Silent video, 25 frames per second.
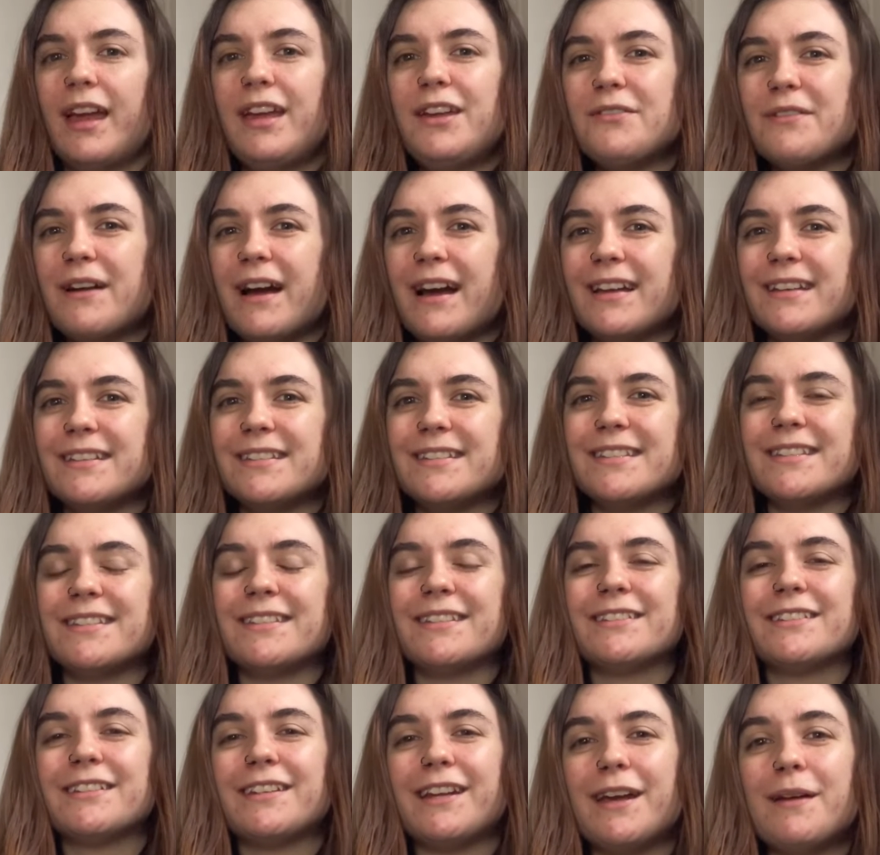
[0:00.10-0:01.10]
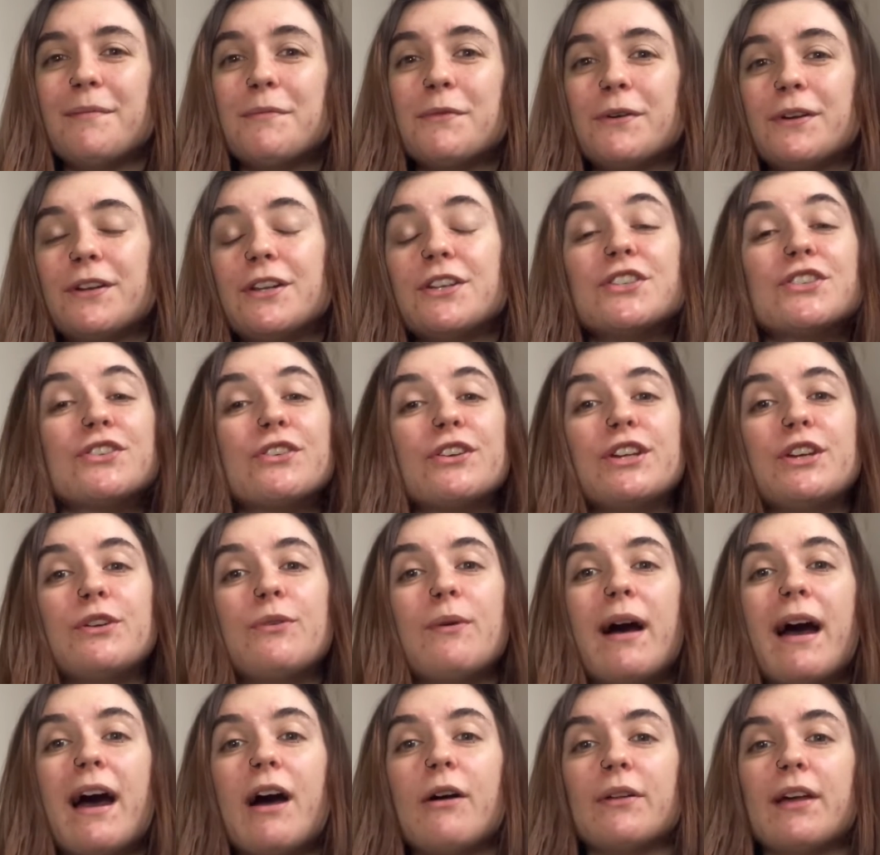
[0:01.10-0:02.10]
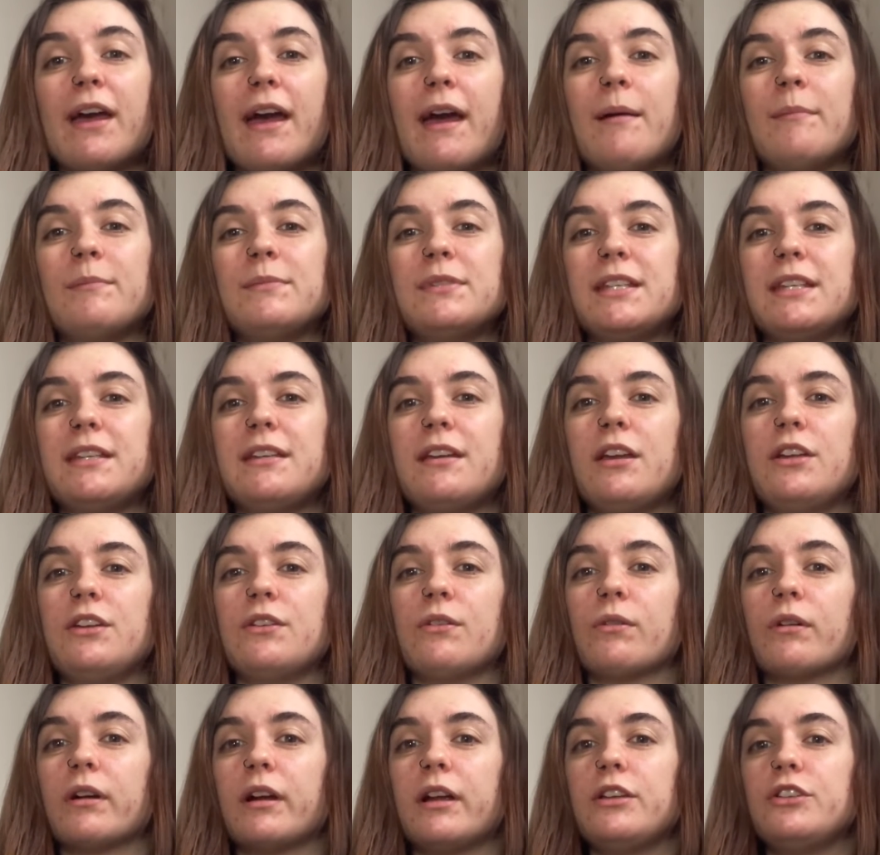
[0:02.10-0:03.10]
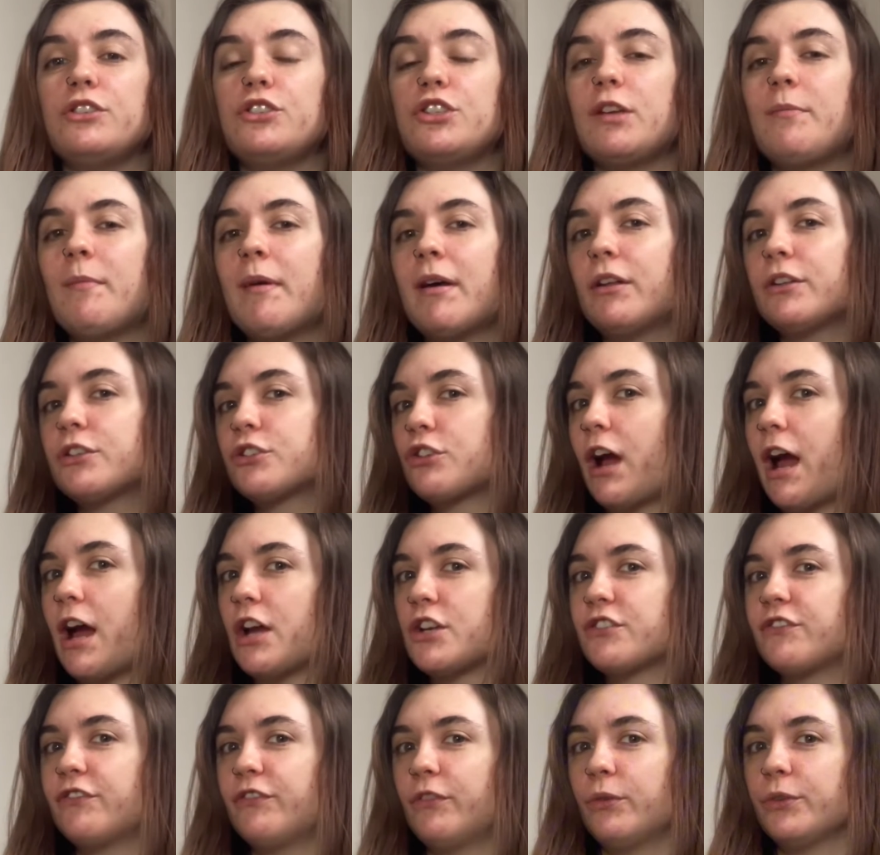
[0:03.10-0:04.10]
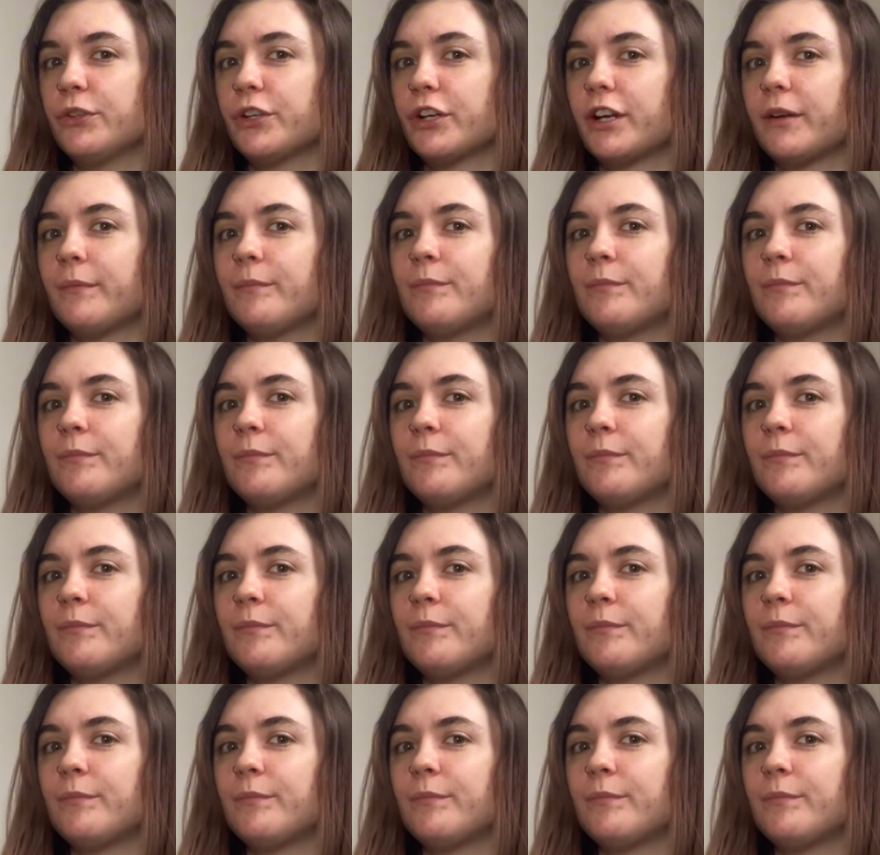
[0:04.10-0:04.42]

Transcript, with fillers: you guys! Today I'm going to show you how to empty your Gmail trash folder.